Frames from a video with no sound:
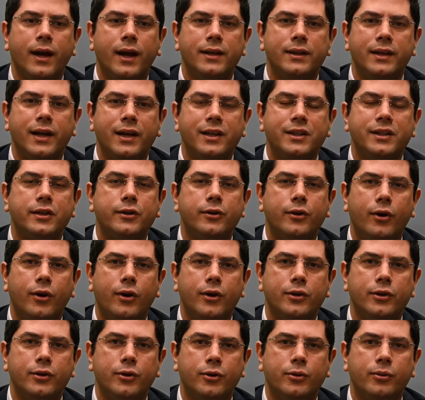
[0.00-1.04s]
and answer
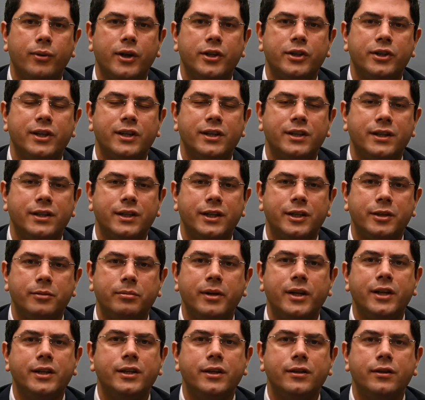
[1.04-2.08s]
all your questions and
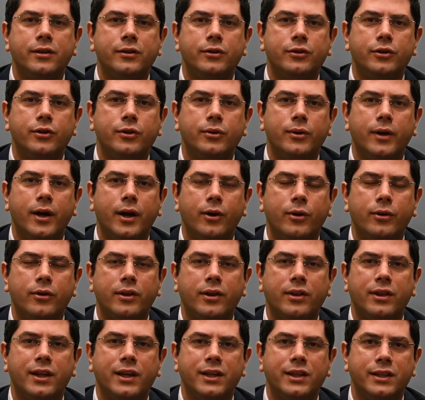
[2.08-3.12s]
explain to you all
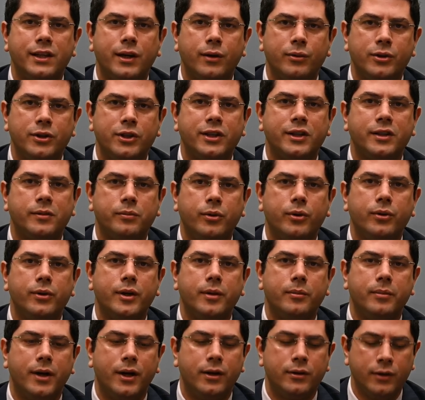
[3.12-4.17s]
the things that we just spoke
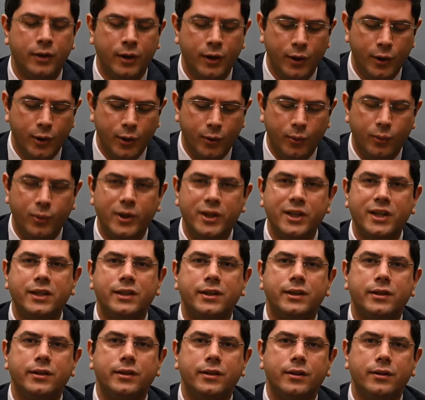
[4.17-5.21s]
about. What
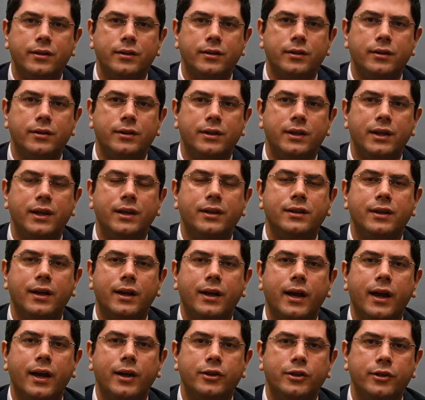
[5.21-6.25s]
is the
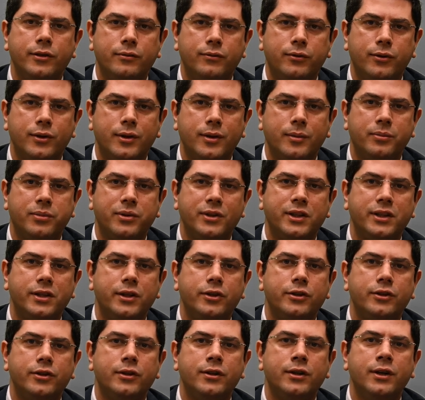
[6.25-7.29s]
indication for the
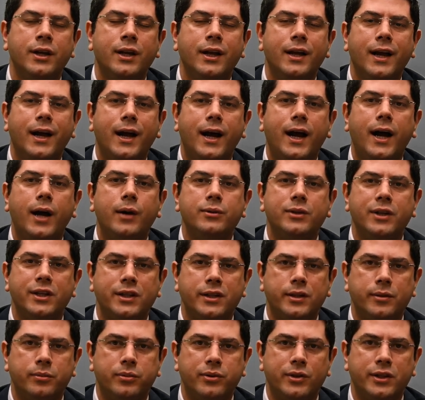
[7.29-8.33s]
procedure? How
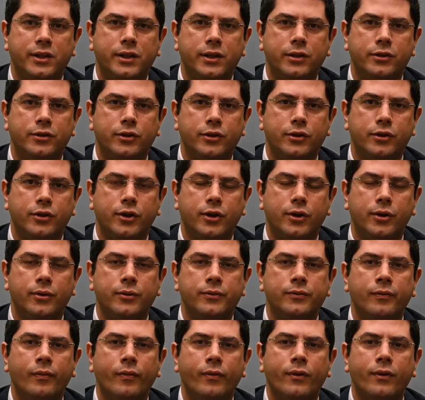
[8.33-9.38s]
does the procedure go?